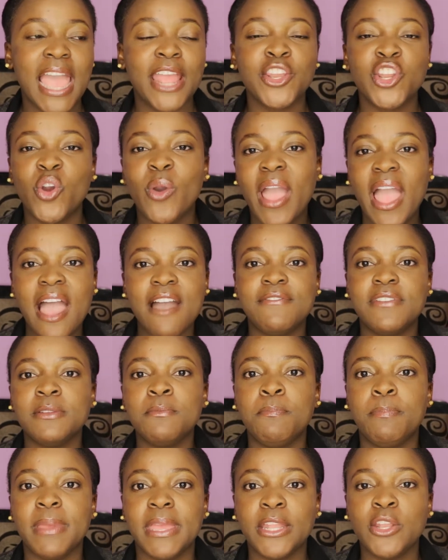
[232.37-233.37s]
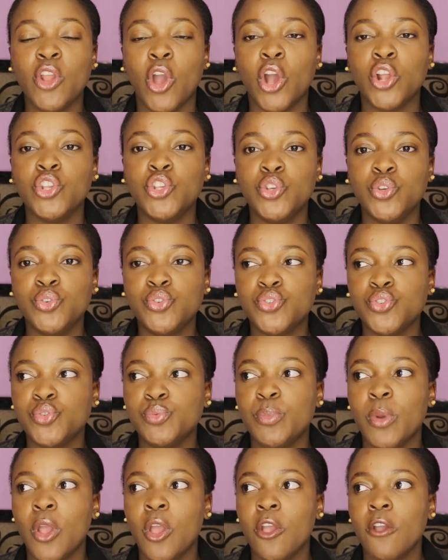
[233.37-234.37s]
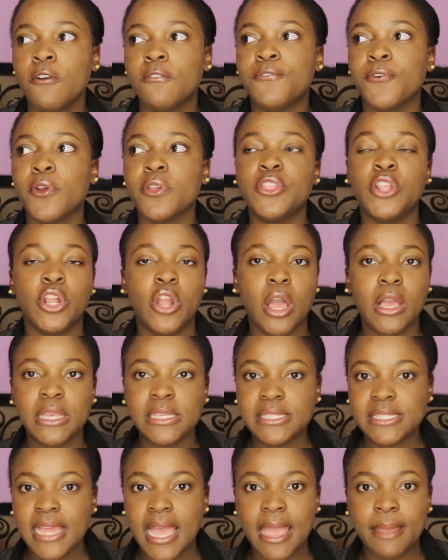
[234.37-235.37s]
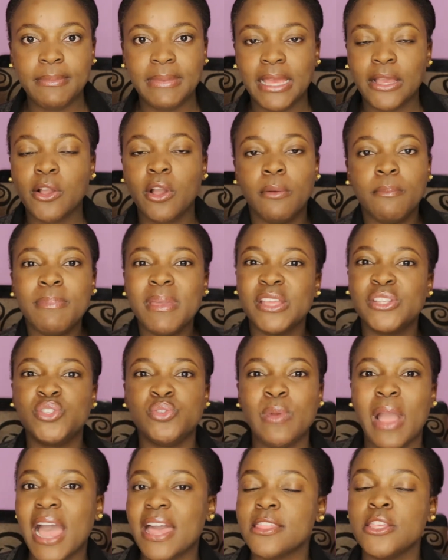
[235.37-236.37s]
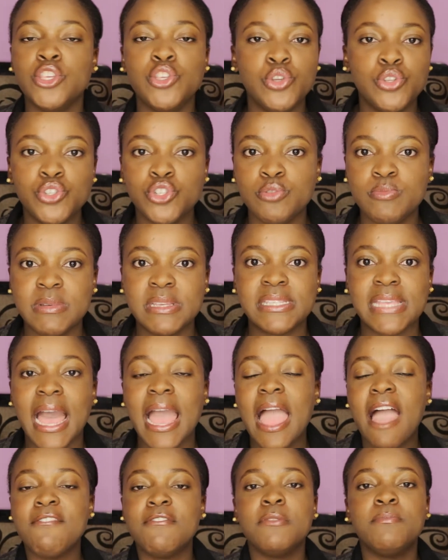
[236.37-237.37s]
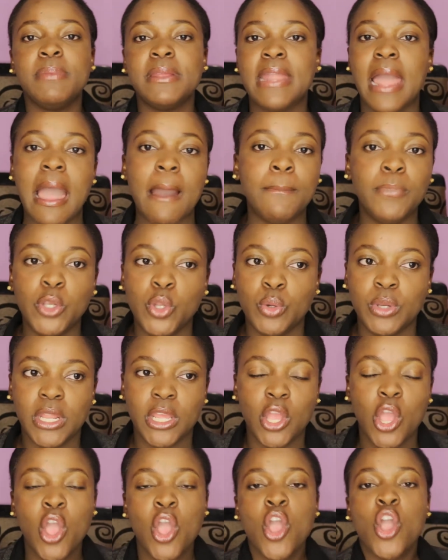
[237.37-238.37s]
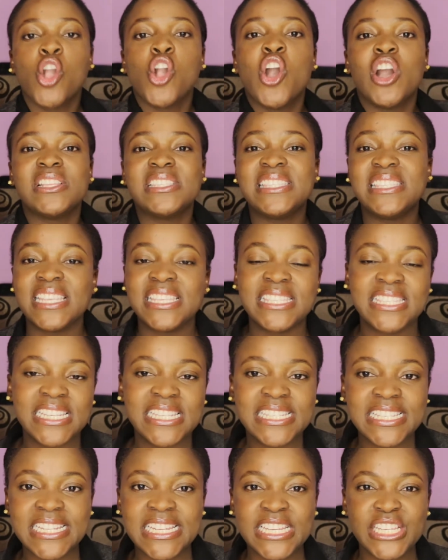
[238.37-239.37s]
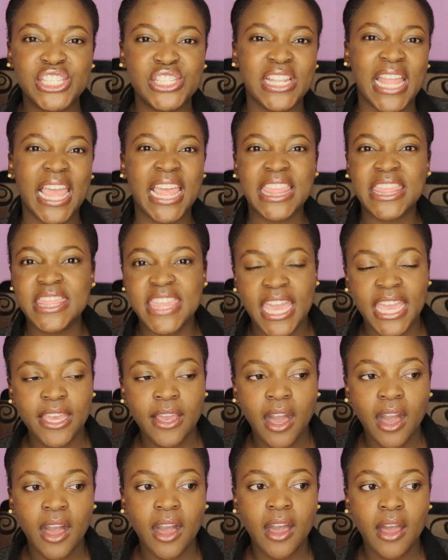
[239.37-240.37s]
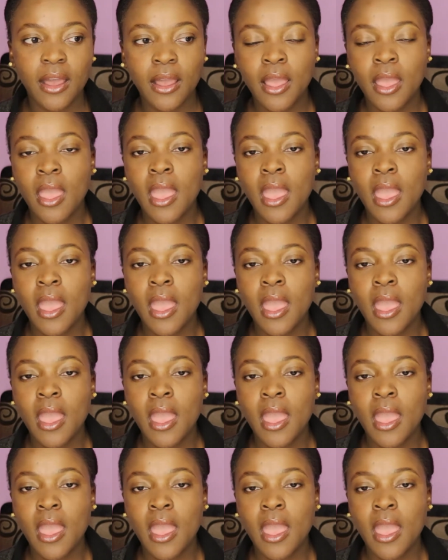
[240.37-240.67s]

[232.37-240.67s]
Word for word: I know I haven't been on YouTube for the longest time like compared to other youtubers i haven't been uploading consistently like they are